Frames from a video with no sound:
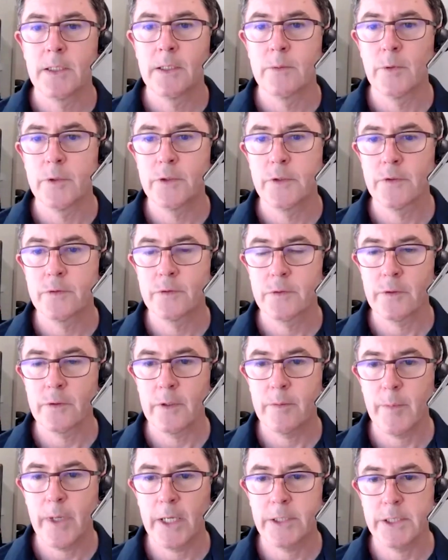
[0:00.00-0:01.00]
which is sort of
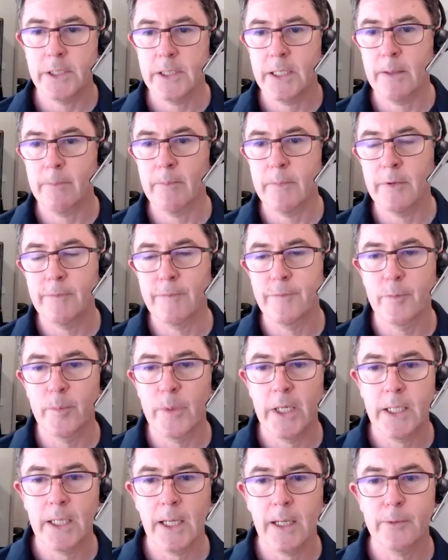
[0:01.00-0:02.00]
the magic number for
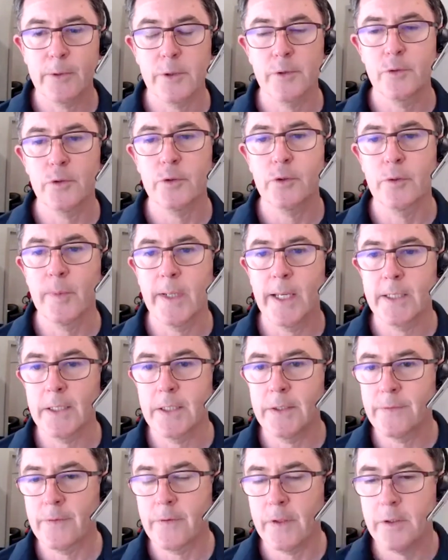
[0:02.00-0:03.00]
being able to talk about
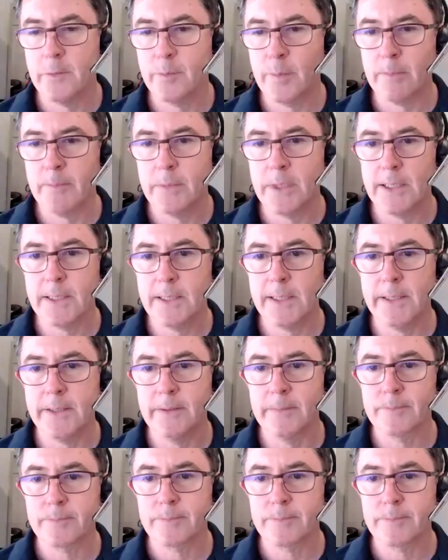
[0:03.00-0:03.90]
these things publicly.